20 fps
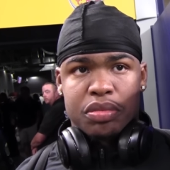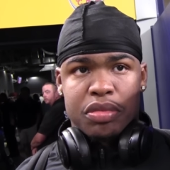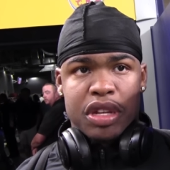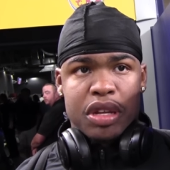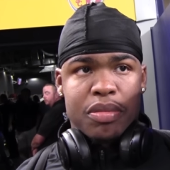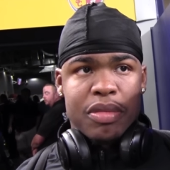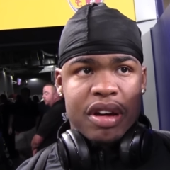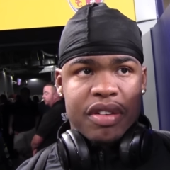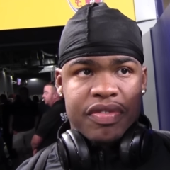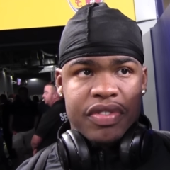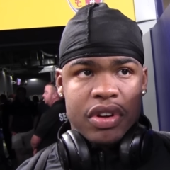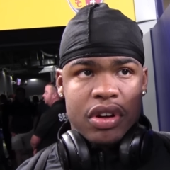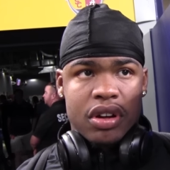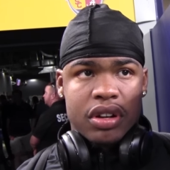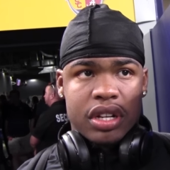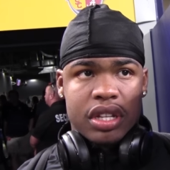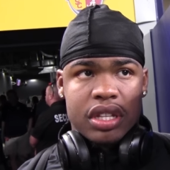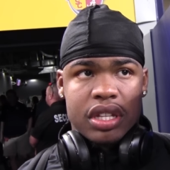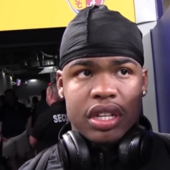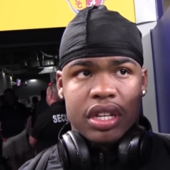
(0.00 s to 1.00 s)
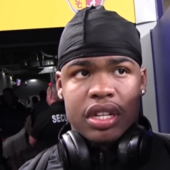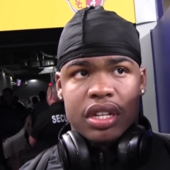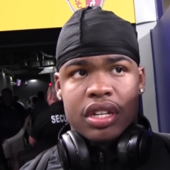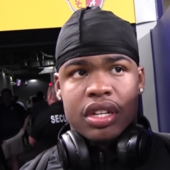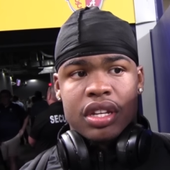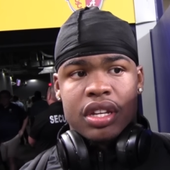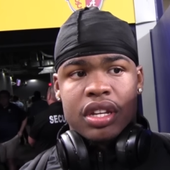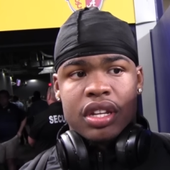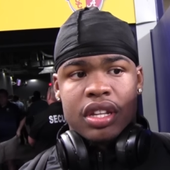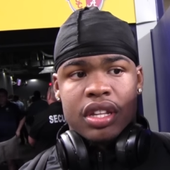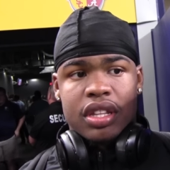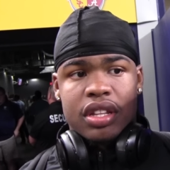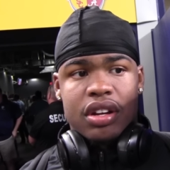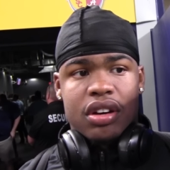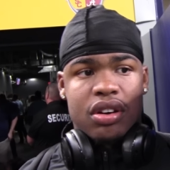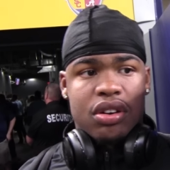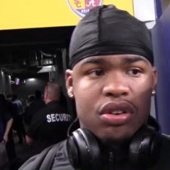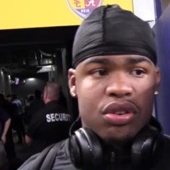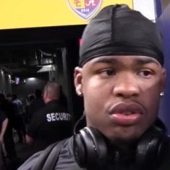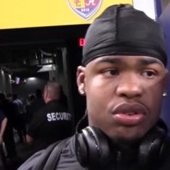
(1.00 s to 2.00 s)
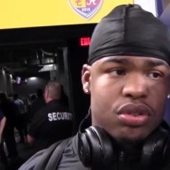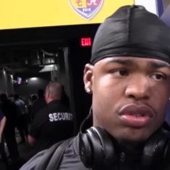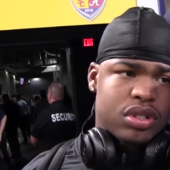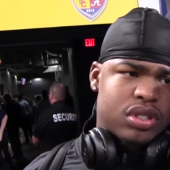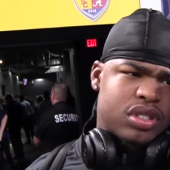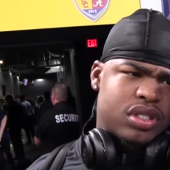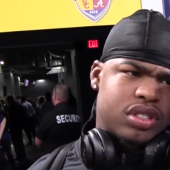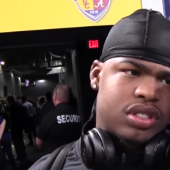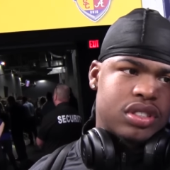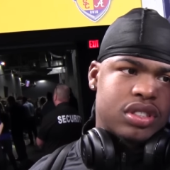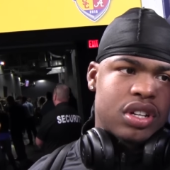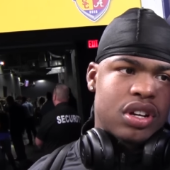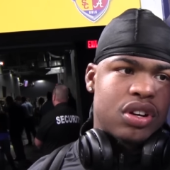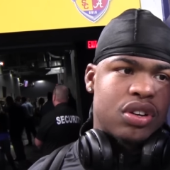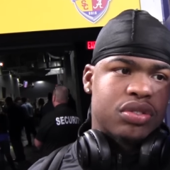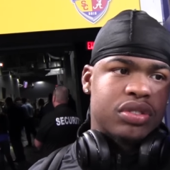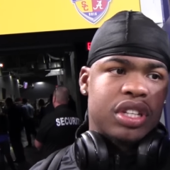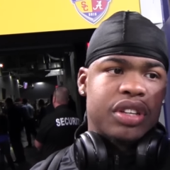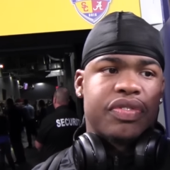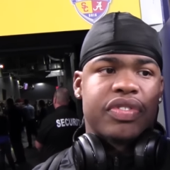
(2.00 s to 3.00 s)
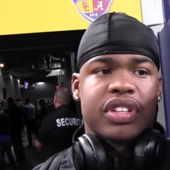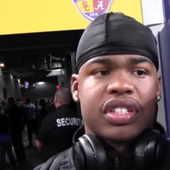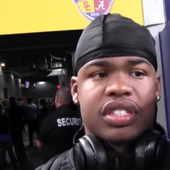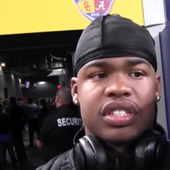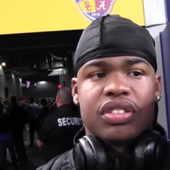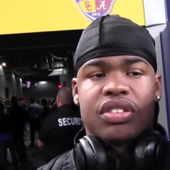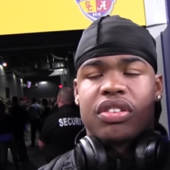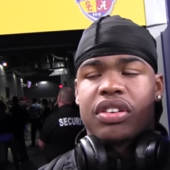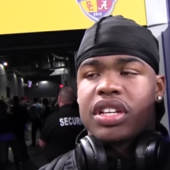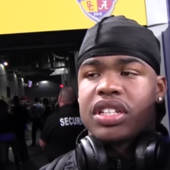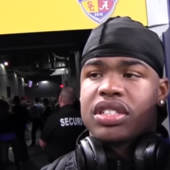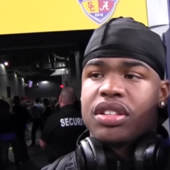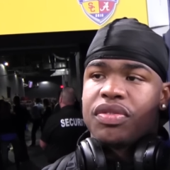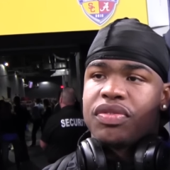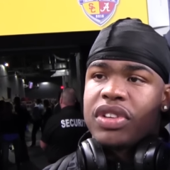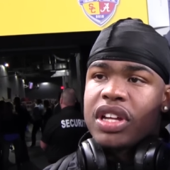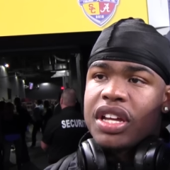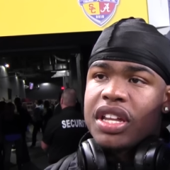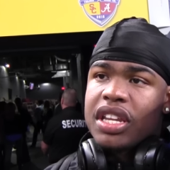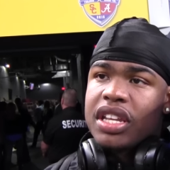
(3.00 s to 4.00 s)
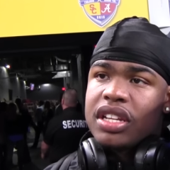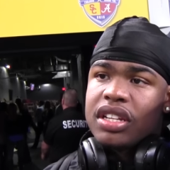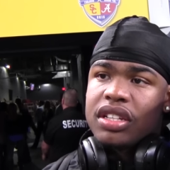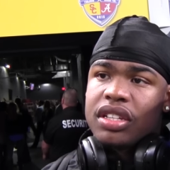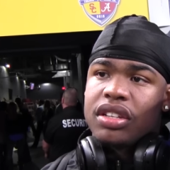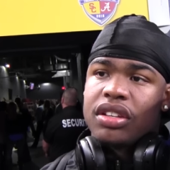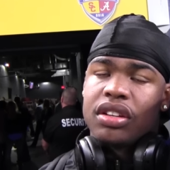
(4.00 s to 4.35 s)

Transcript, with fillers: being my fault, and then the whole defense, you know, gets deflated.